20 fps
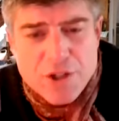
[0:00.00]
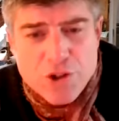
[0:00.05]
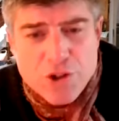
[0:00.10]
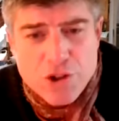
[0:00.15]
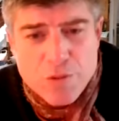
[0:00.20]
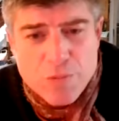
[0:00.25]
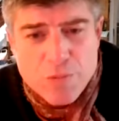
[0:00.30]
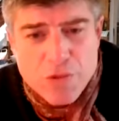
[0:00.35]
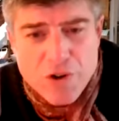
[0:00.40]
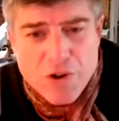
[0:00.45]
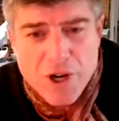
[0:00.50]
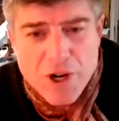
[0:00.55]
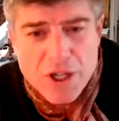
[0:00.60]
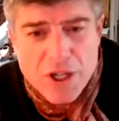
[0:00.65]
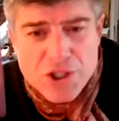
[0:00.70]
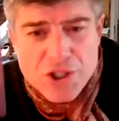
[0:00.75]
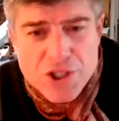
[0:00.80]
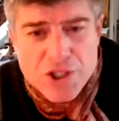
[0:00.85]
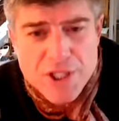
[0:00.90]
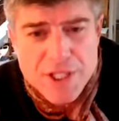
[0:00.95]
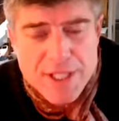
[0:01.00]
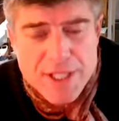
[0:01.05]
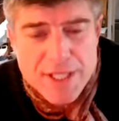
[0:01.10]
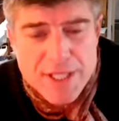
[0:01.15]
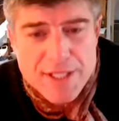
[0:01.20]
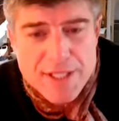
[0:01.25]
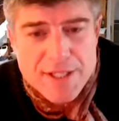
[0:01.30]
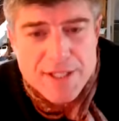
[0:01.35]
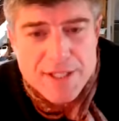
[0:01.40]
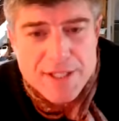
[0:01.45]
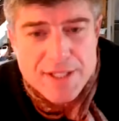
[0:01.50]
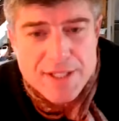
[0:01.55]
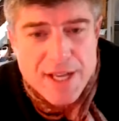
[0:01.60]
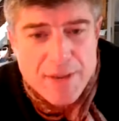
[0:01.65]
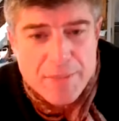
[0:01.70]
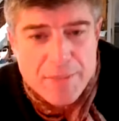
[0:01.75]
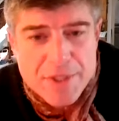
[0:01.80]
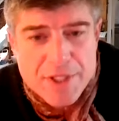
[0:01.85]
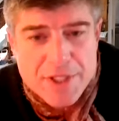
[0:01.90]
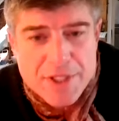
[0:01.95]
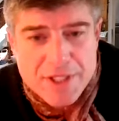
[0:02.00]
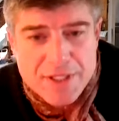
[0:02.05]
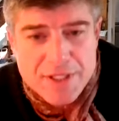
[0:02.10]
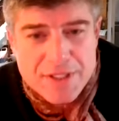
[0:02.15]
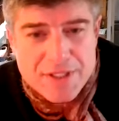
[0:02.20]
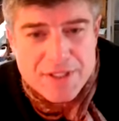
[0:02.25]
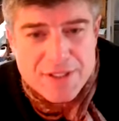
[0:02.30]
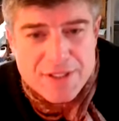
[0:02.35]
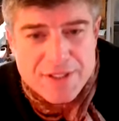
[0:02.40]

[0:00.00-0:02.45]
numerology is the scepter.